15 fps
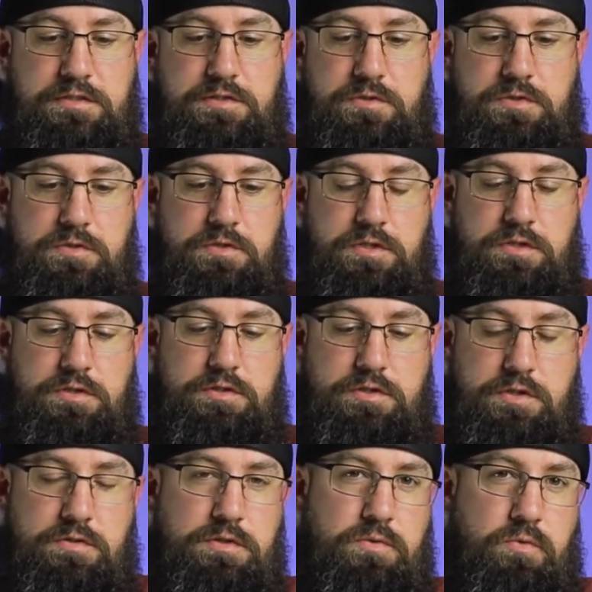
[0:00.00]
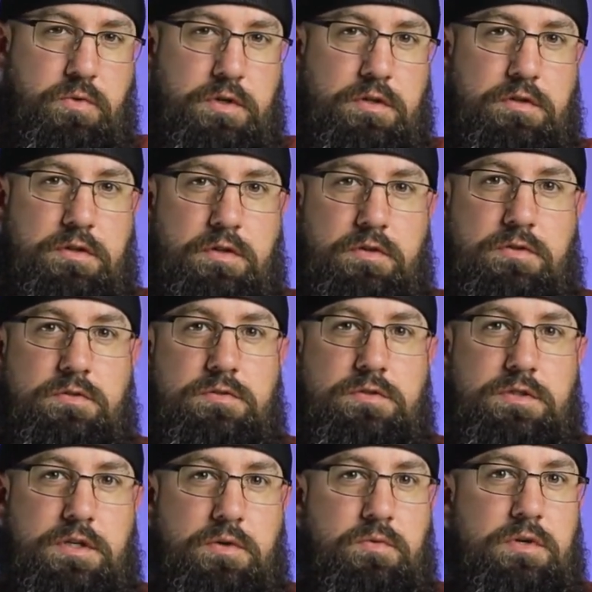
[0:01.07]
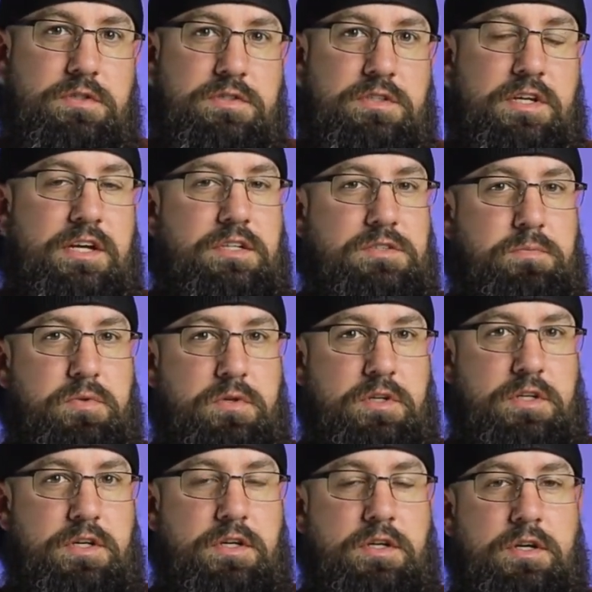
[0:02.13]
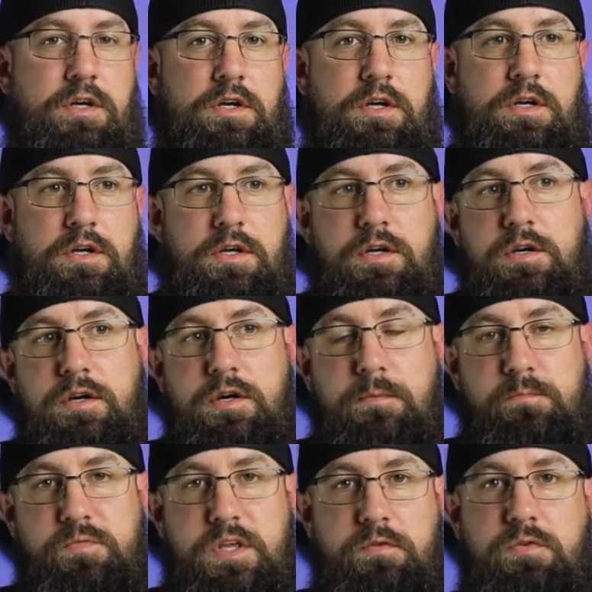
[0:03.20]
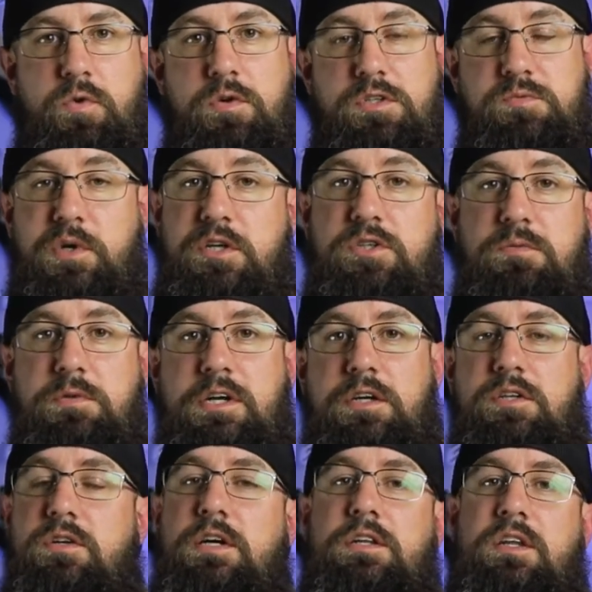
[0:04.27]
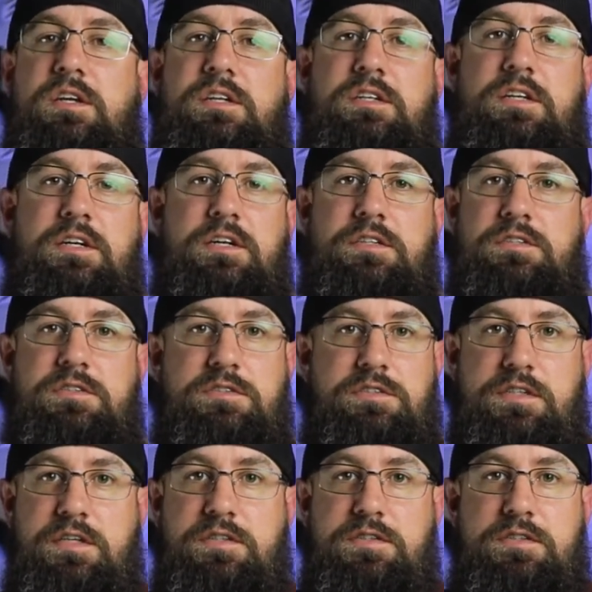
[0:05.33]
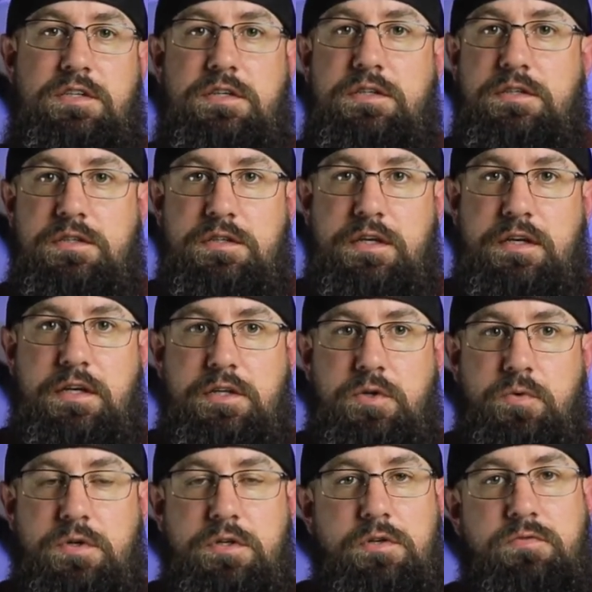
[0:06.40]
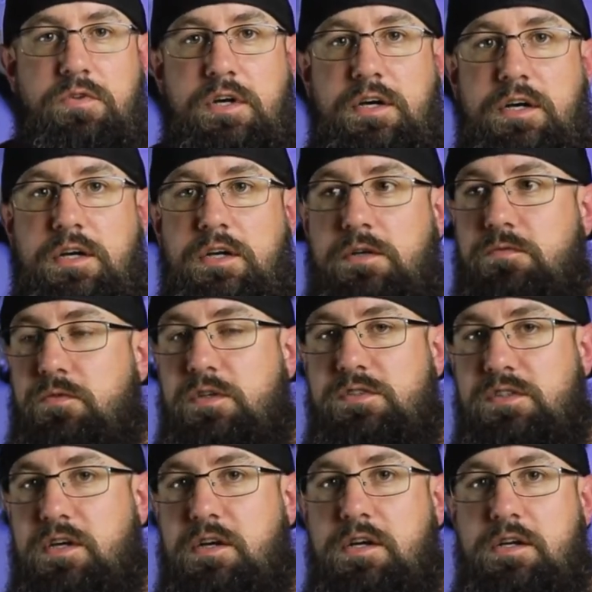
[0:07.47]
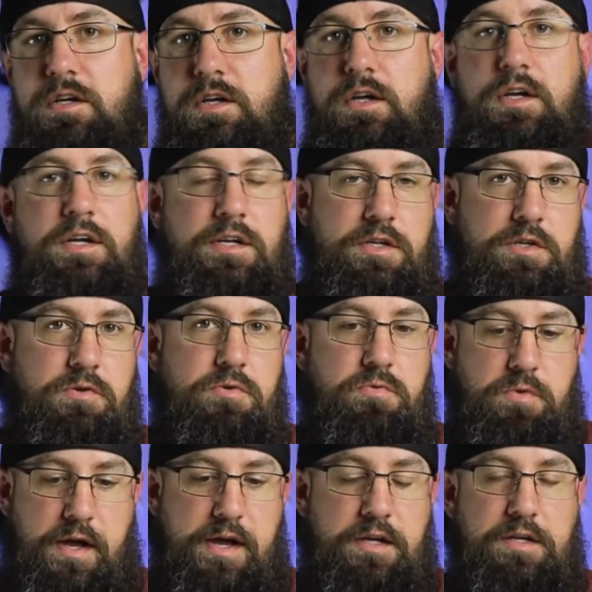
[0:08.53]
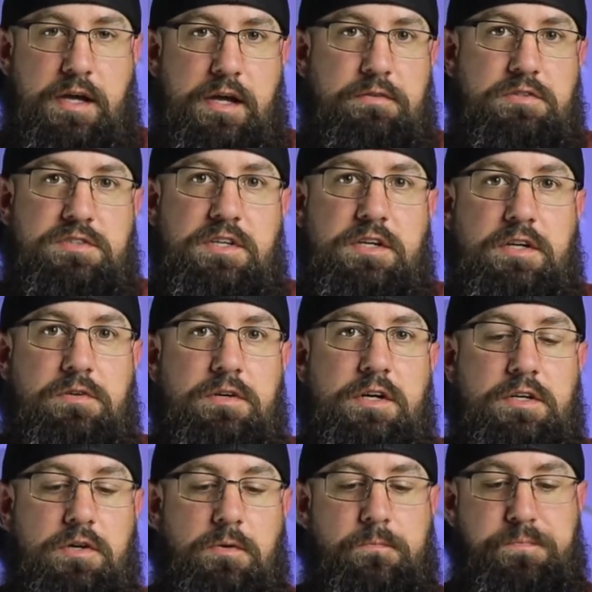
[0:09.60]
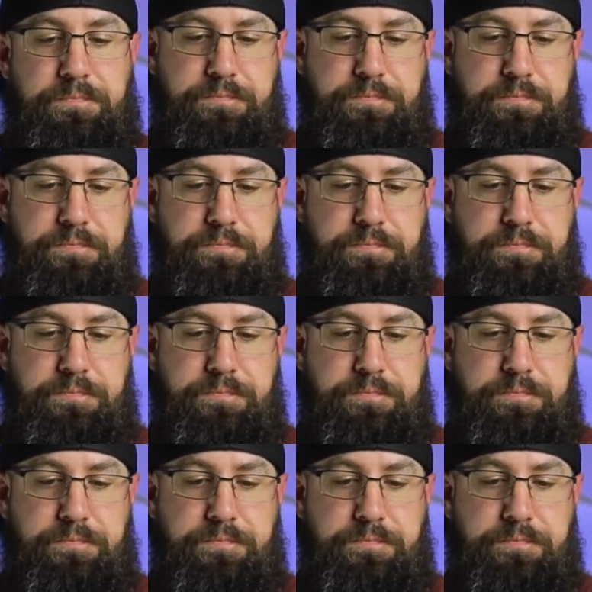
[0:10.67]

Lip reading: So you could do it with those. It wasn't as pretty. If you were a Spectrum guy and you had like a DX6 and you wanted to fly FreeSky, you had to have a second radio.